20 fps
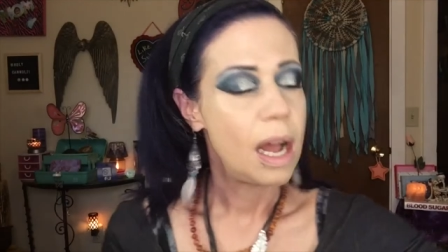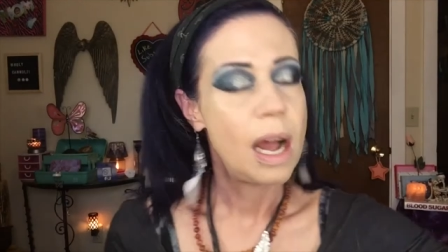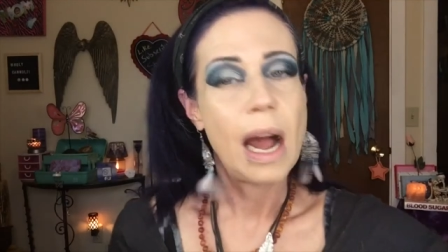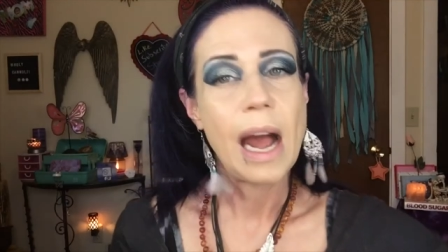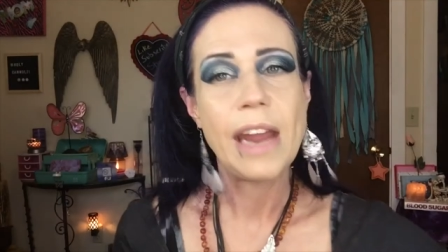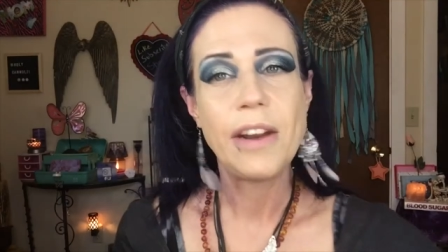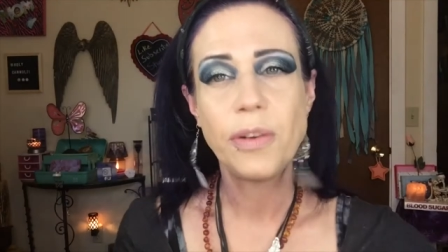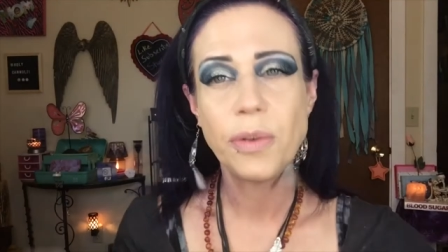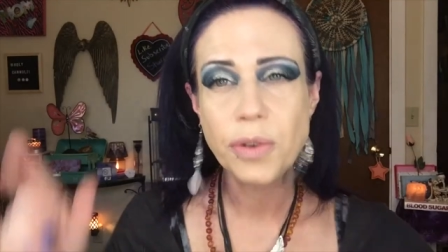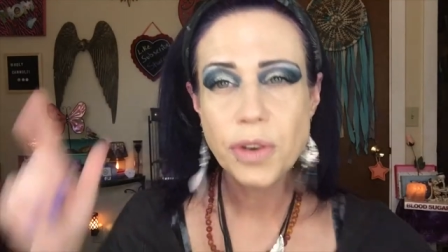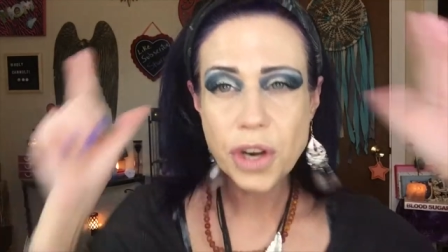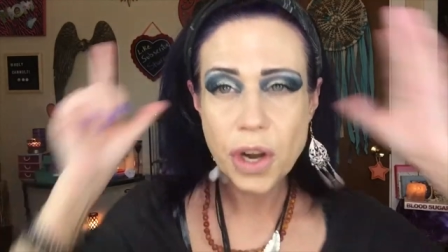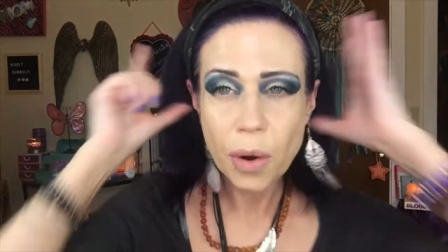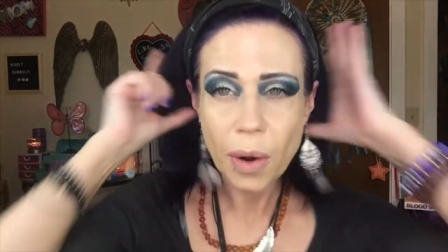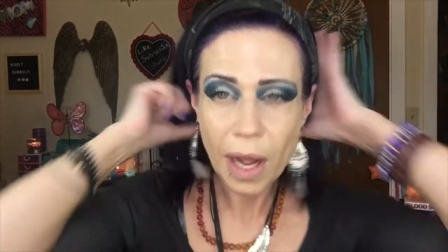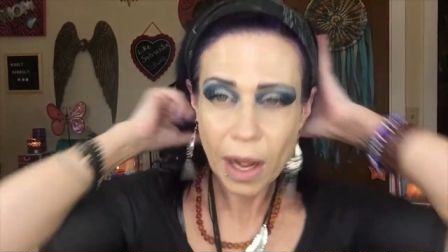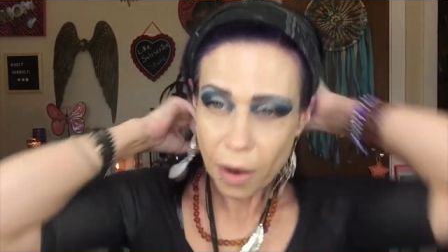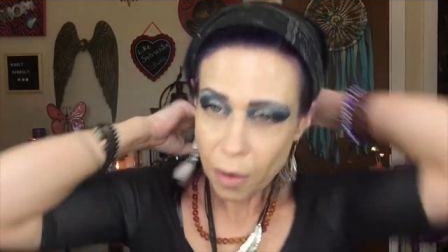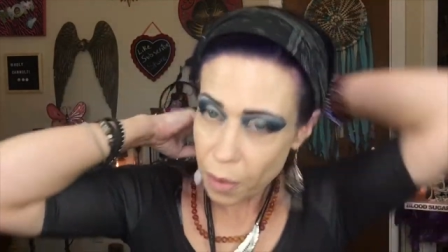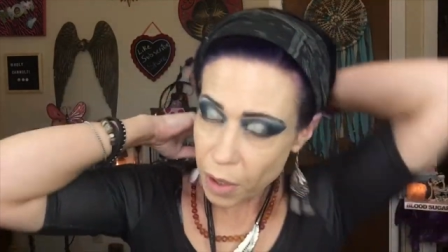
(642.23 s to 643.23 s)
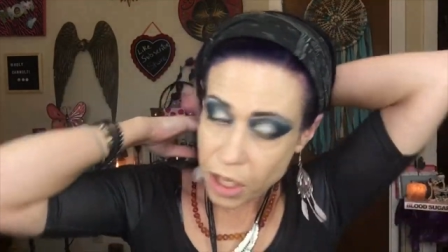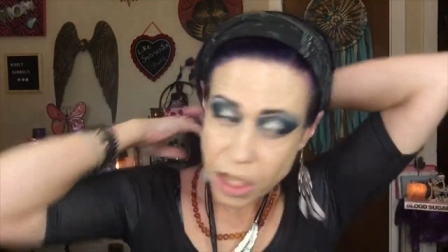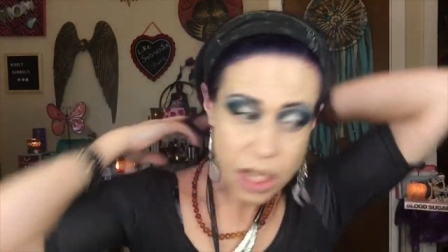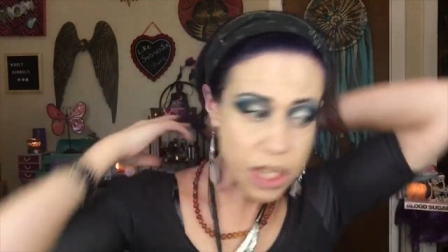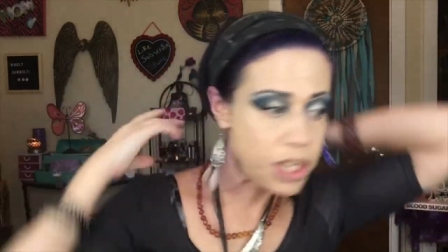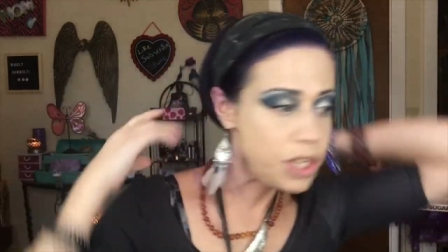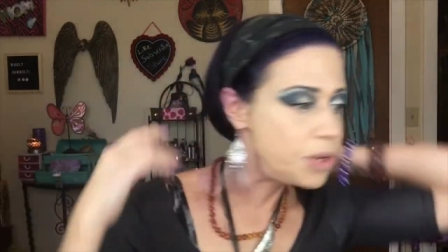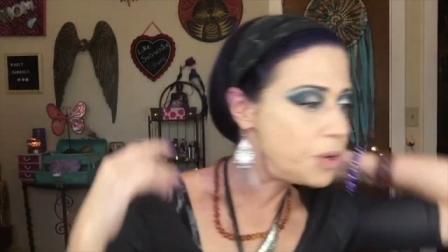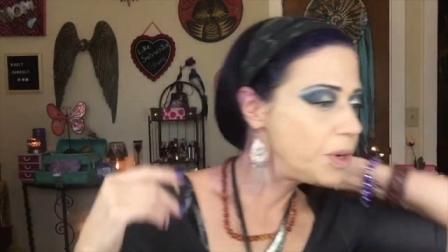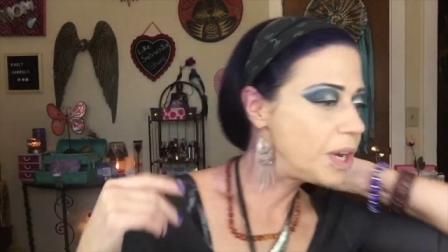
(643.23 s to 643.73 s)
I don't know how
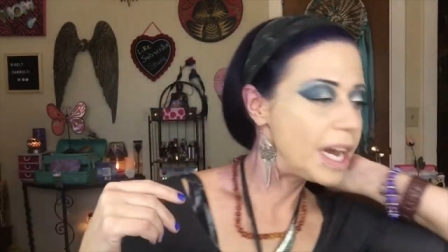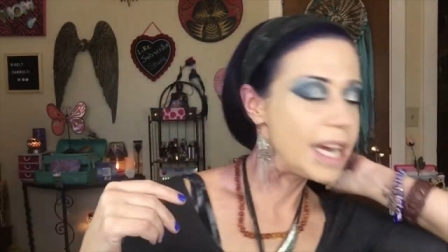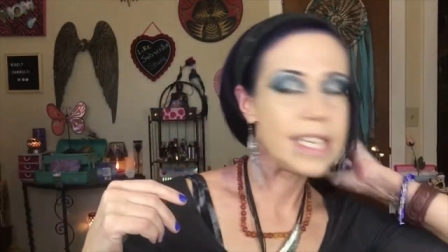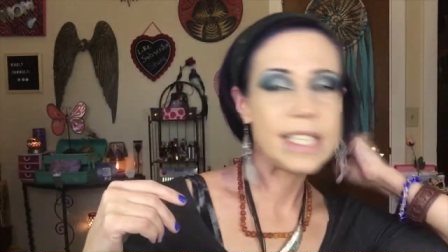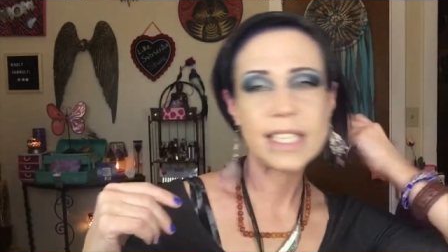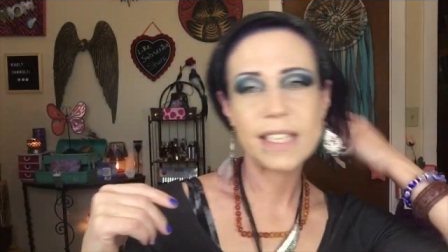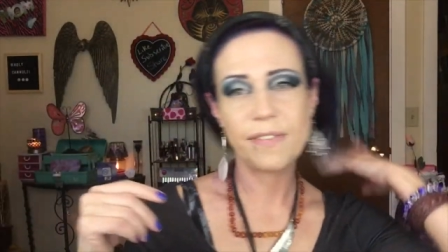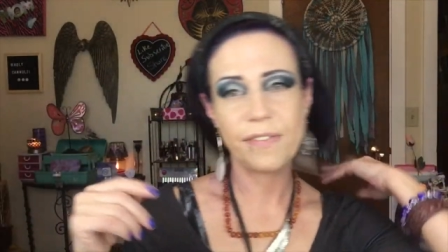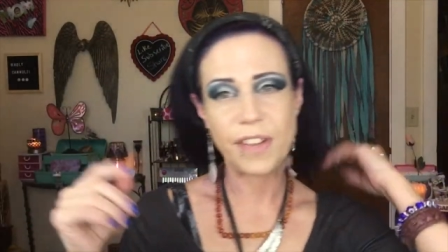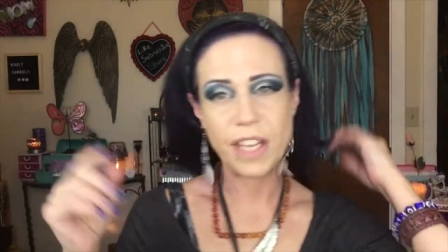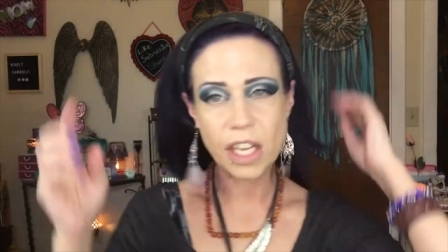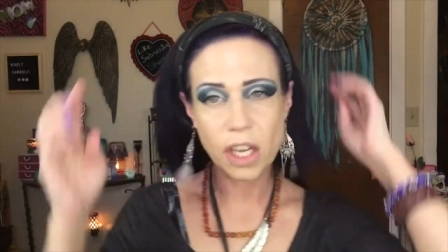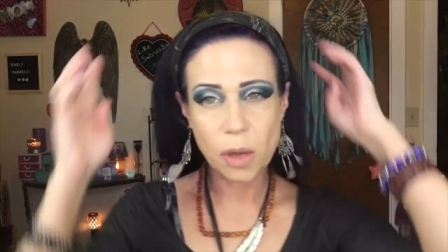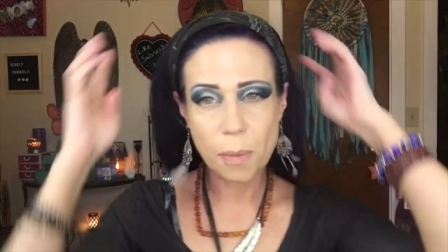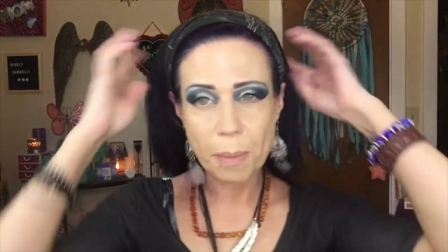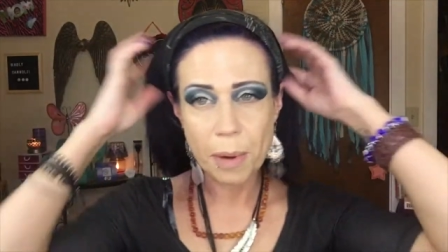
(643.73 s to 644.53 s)
you guys feel,